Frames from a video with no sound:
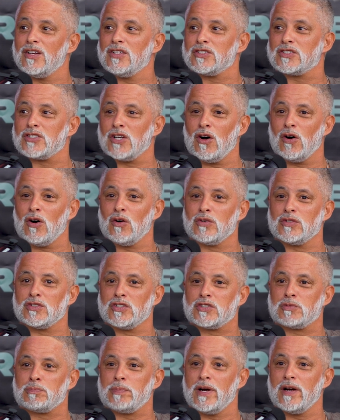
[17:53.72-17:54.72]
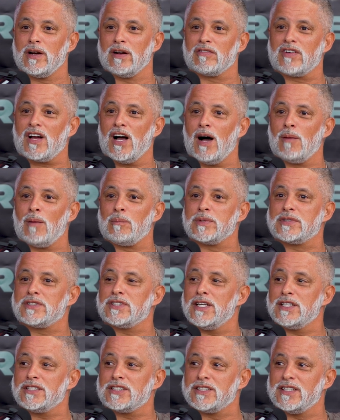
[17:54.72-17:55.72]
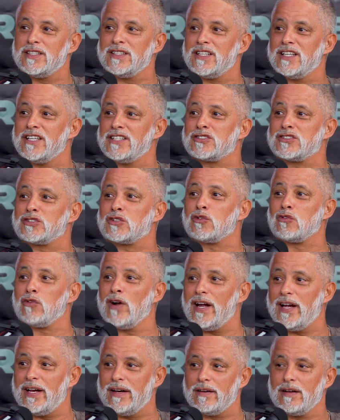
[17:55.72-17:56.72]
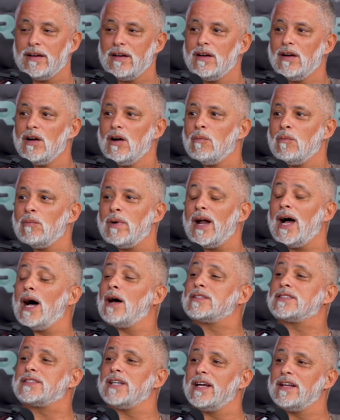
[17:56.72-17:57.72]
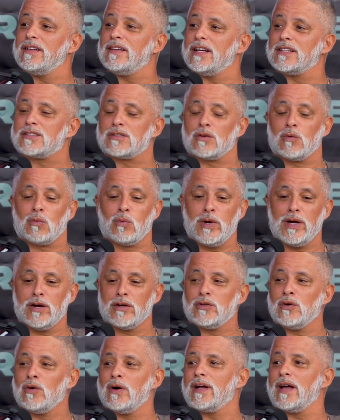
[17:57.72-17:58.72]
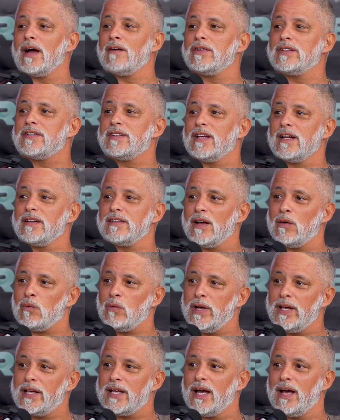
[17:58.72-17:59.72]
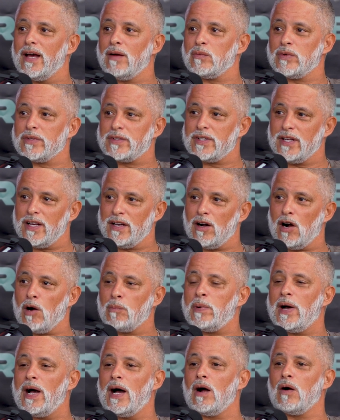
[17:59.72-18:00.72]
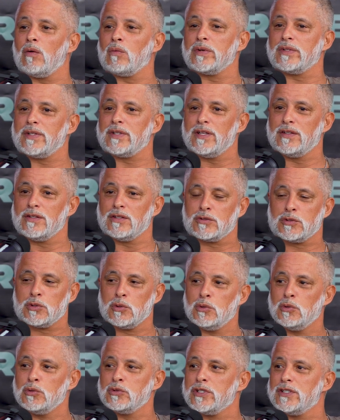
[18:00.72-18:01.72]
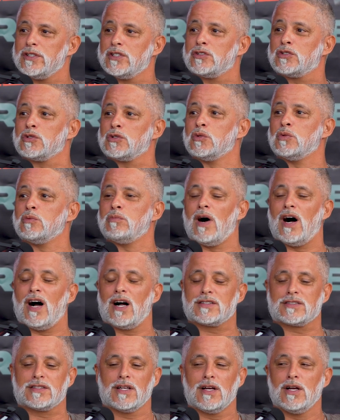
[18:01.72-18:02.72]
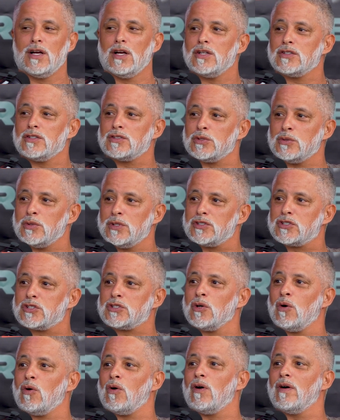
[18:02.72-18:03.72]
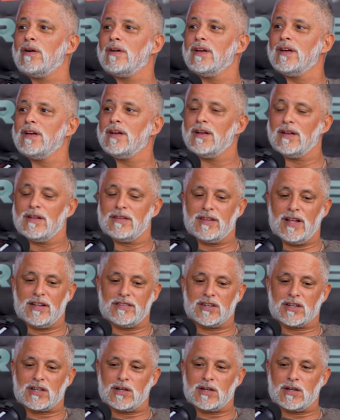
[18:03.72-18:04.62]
So the spirit of competition is great. But I'll say this, we are doing everything that we can within our power, within the tools in the toolbox, to ensure that the